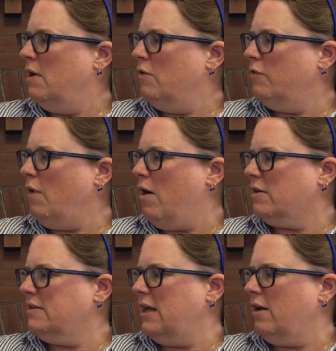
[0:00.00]
Frog
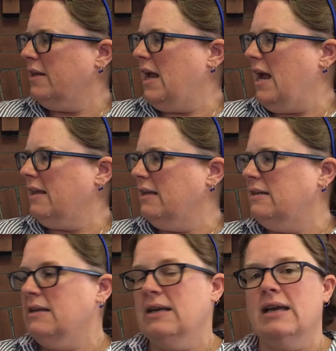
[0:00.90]
sat on the island.
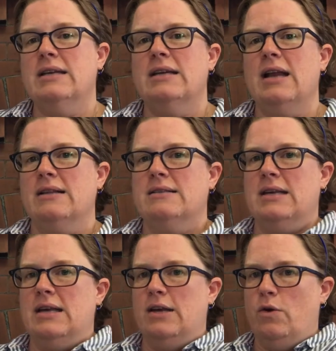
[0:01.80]
He did not
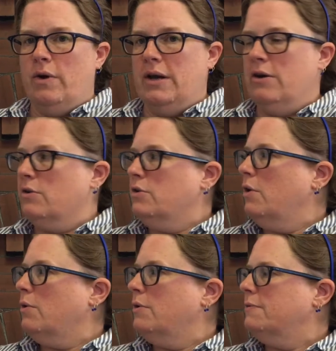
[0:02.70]
see or hear
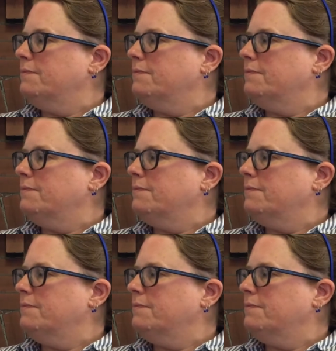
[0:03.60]
Toad.